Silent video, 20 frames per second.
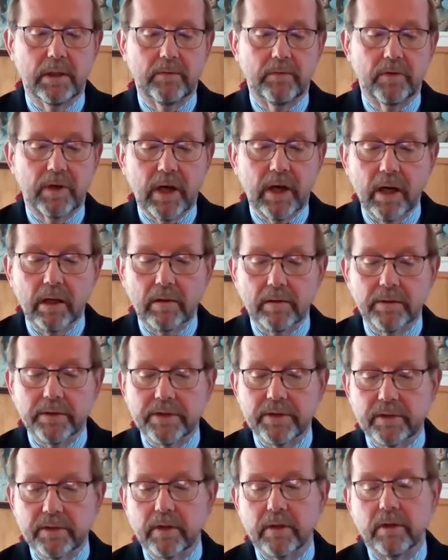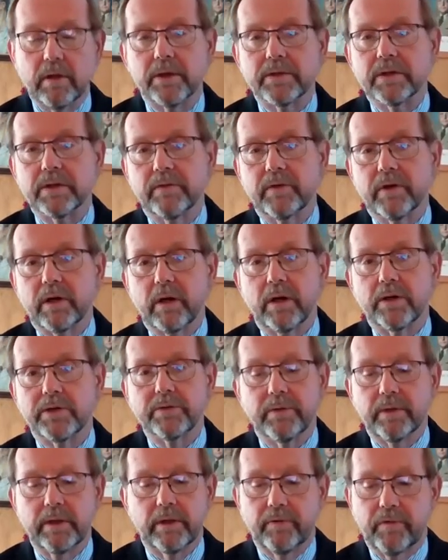for Congress, the cost of
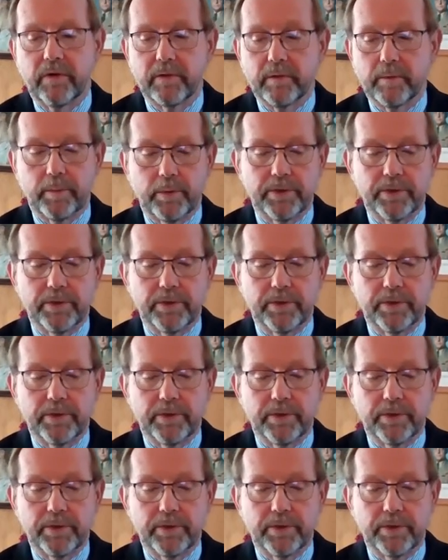incarcerating federal